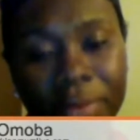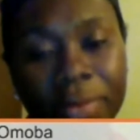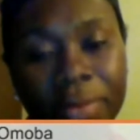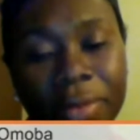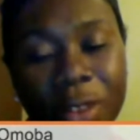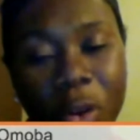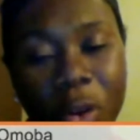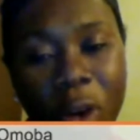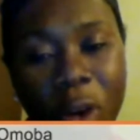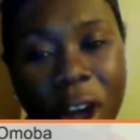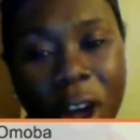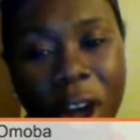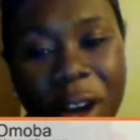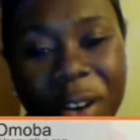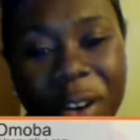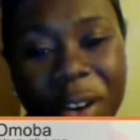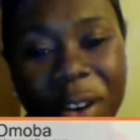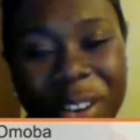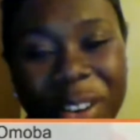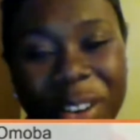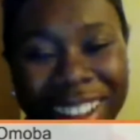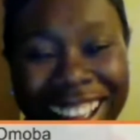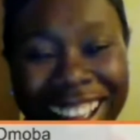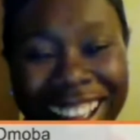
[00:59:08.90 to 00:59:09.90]
Wow,
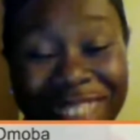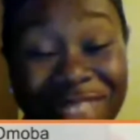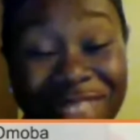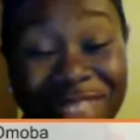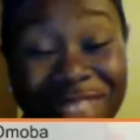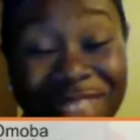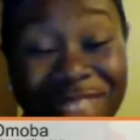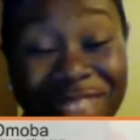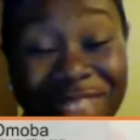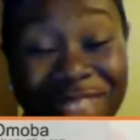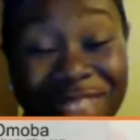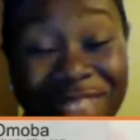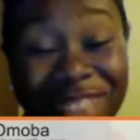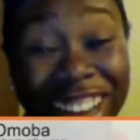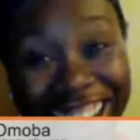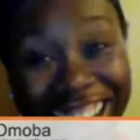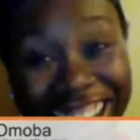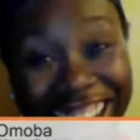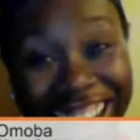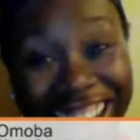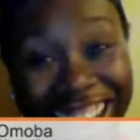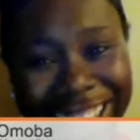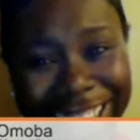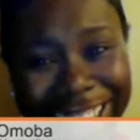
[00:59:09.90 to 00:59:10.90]
I
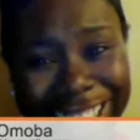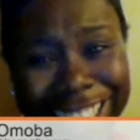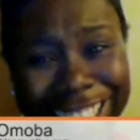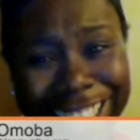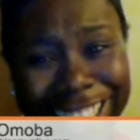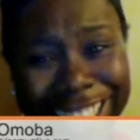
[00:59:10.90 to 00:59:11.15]
like it.